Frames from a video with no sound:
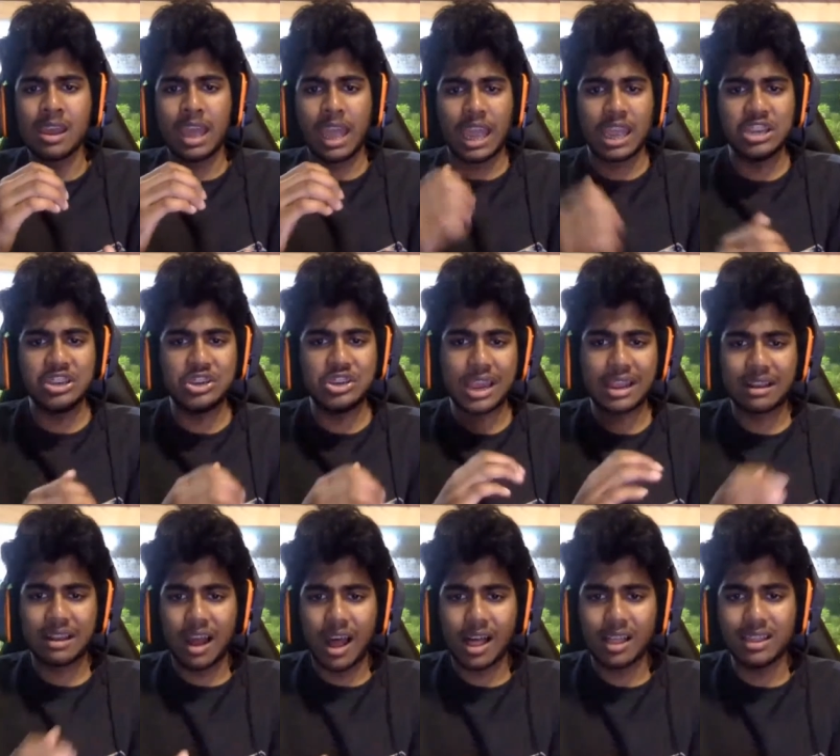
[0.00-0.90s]
inject
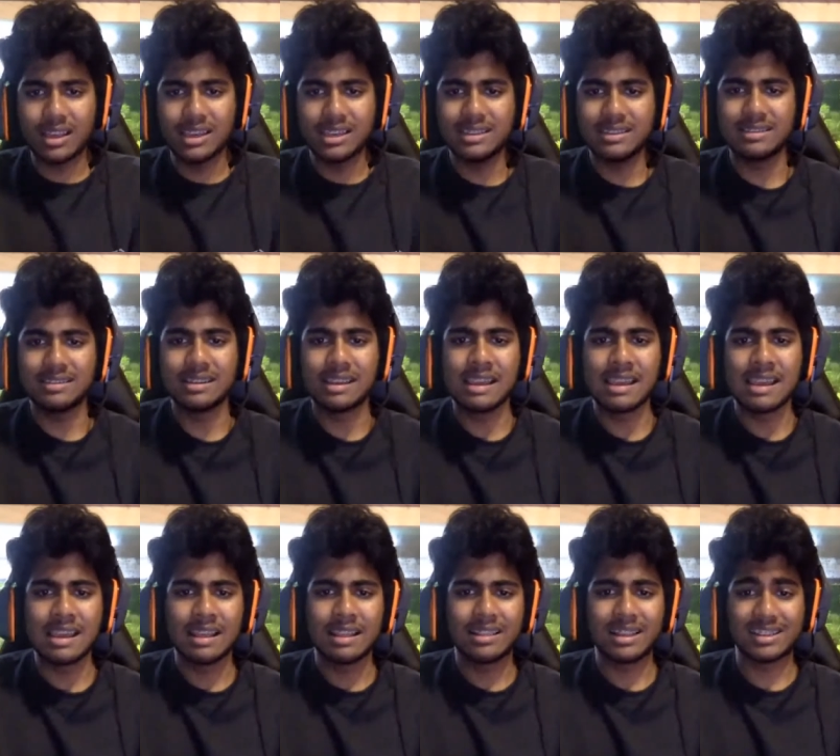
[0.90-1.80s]
colors
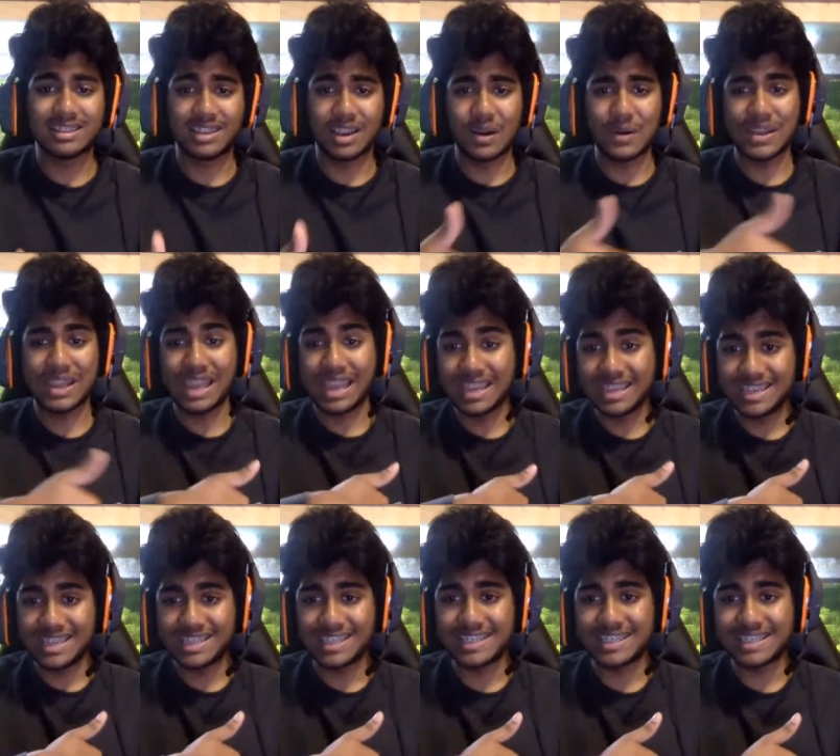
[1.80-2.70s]
that's going
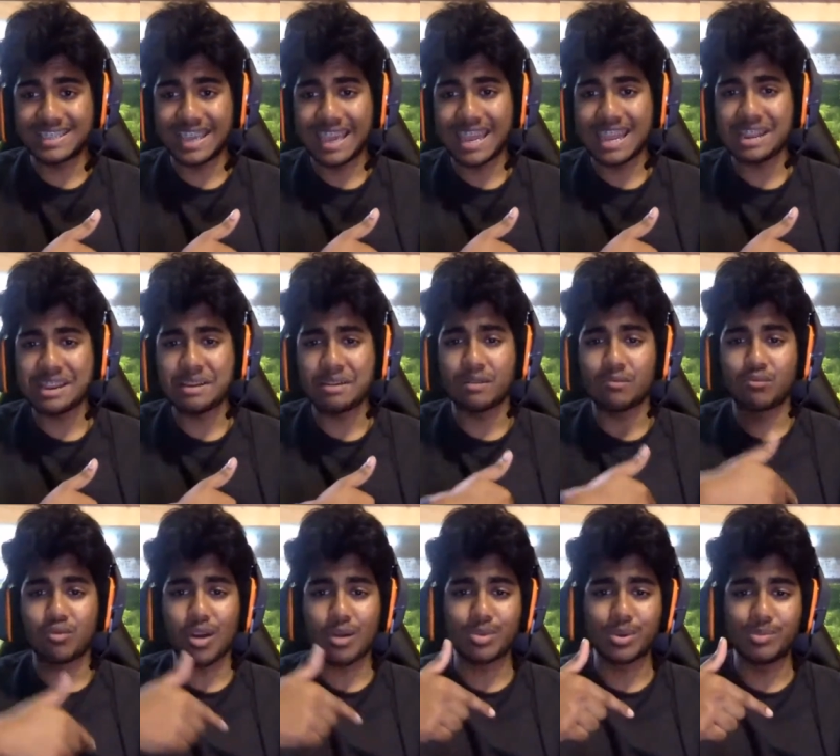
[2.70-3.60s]
into the skin,
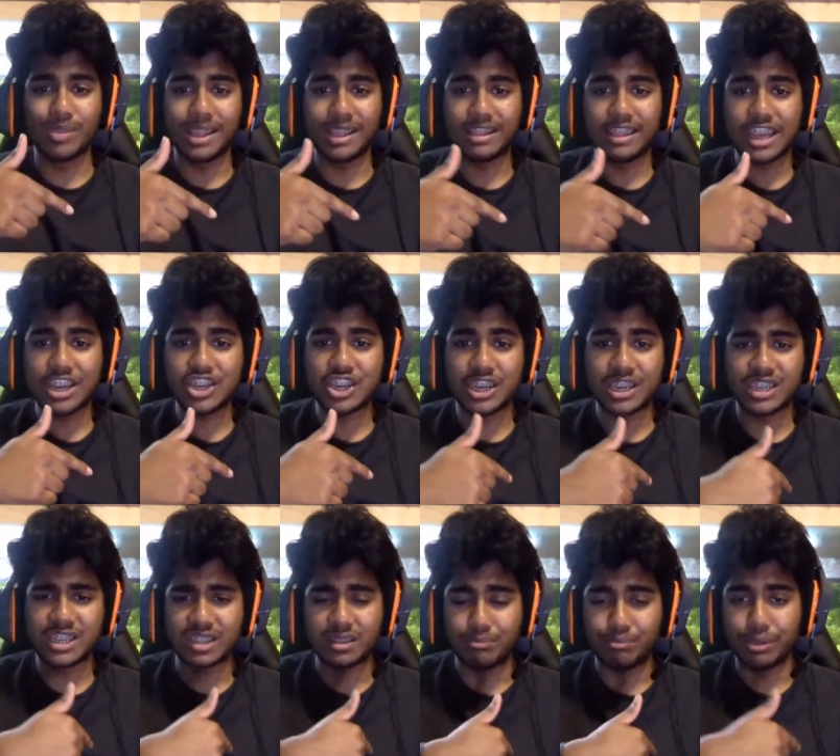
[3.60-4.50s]
probably leaching
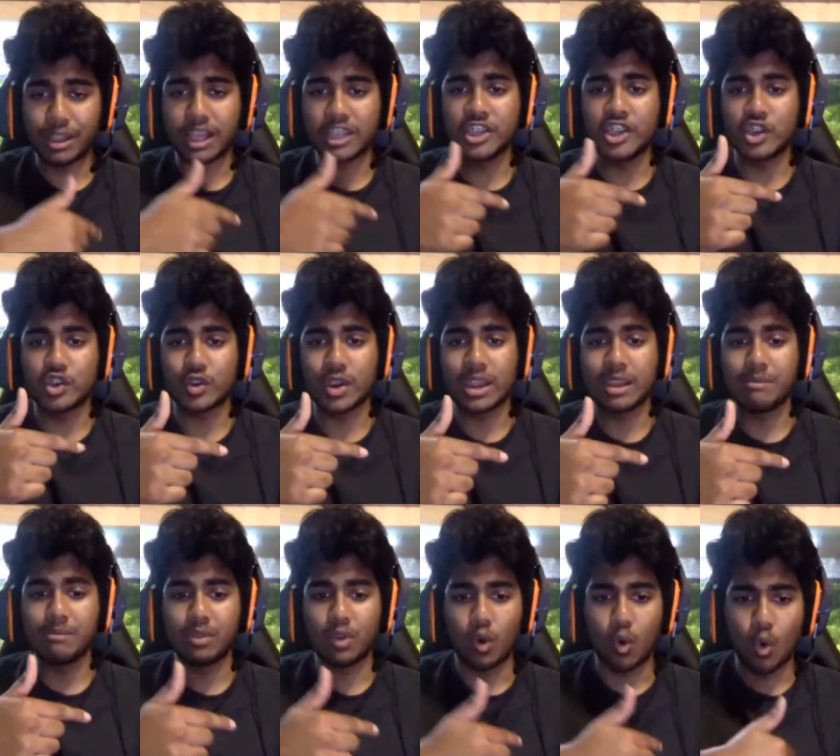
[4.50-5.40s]
into the
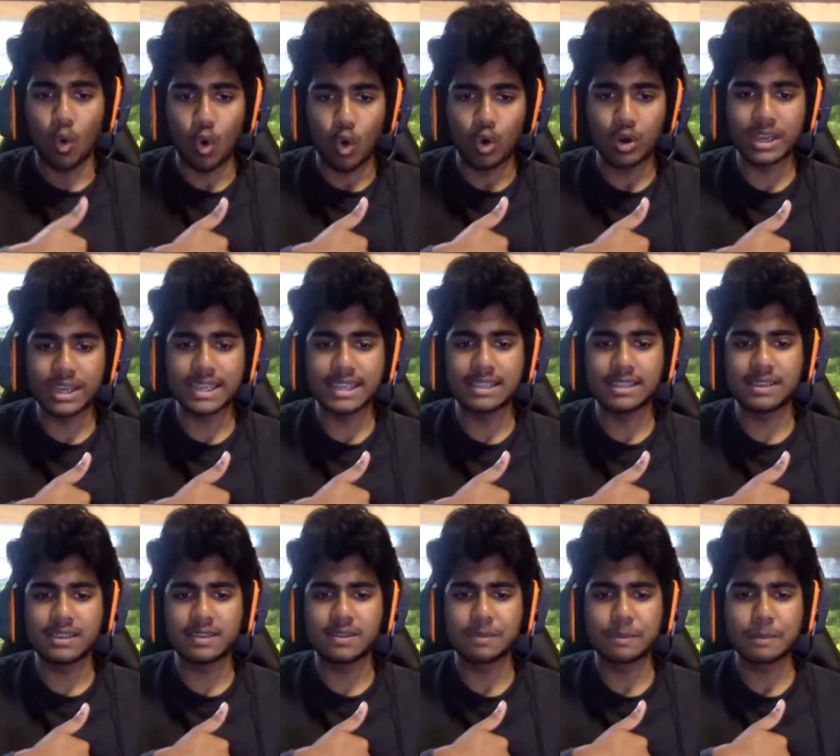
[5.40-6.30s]
bloodstream, the
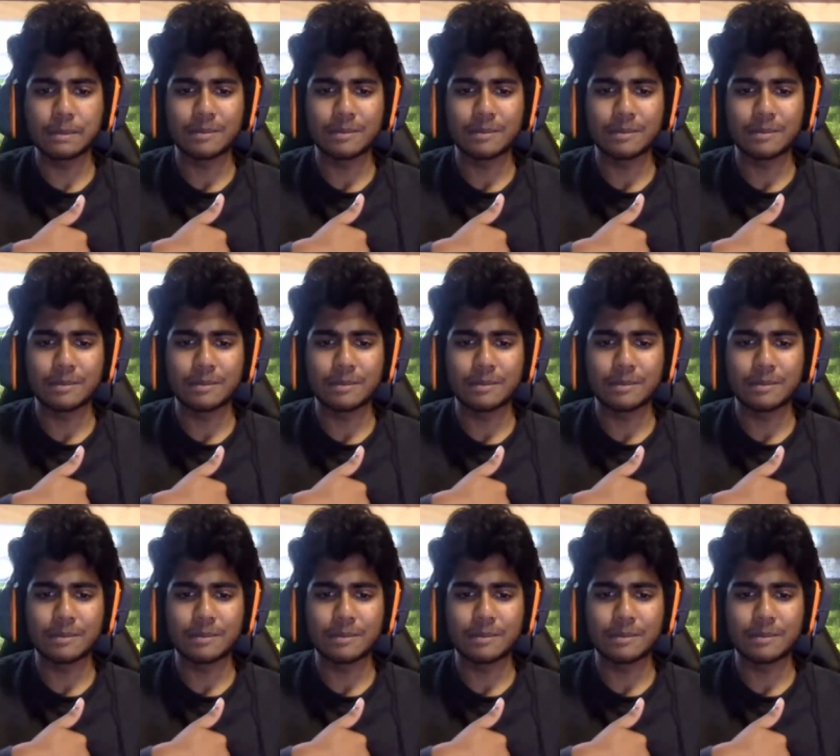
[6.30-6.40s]
organs,